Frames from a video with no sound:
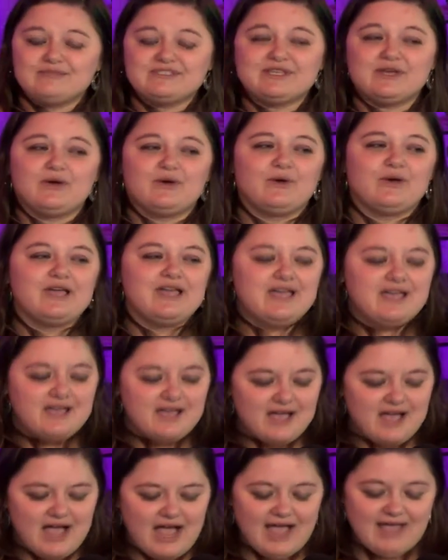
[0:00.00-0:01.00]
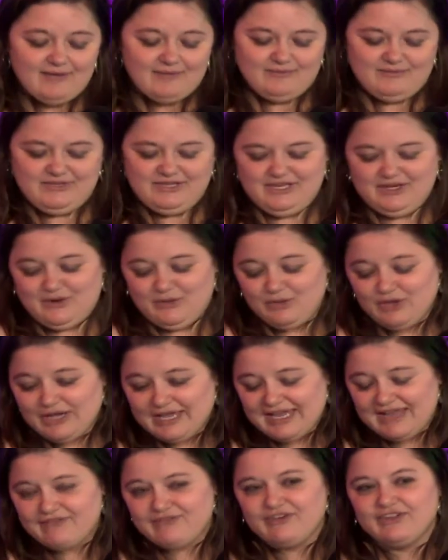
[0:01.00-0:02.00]
So I'm,
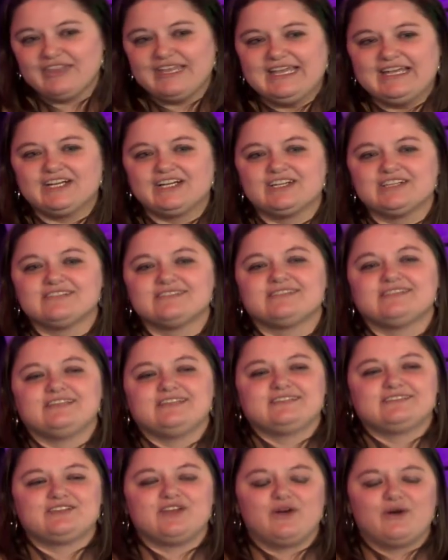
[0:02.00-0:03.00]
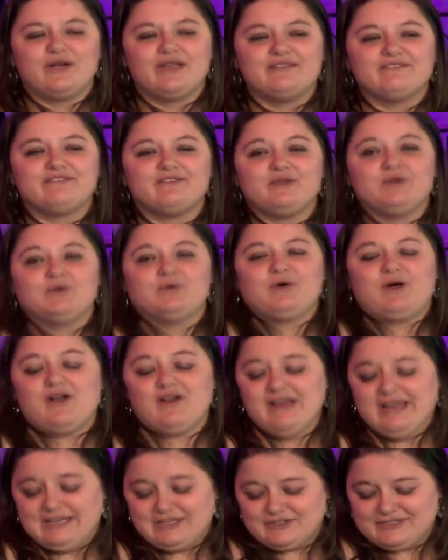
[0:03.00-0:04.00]
looking for leaders. So if you are
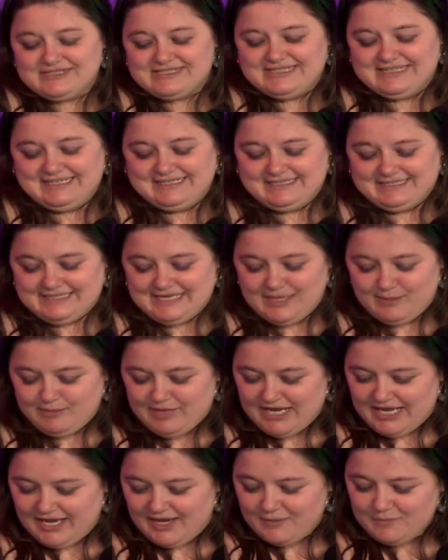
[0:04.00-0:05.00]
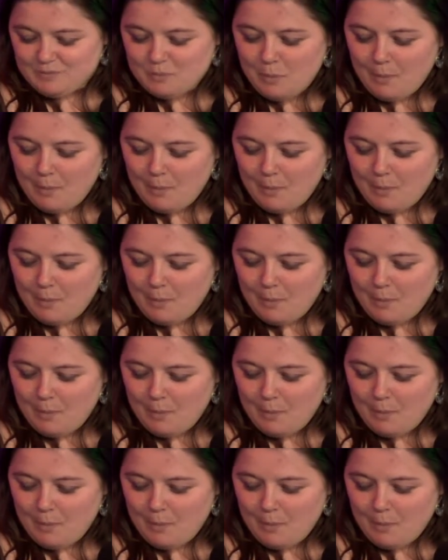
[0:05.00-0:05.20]
interested, see me.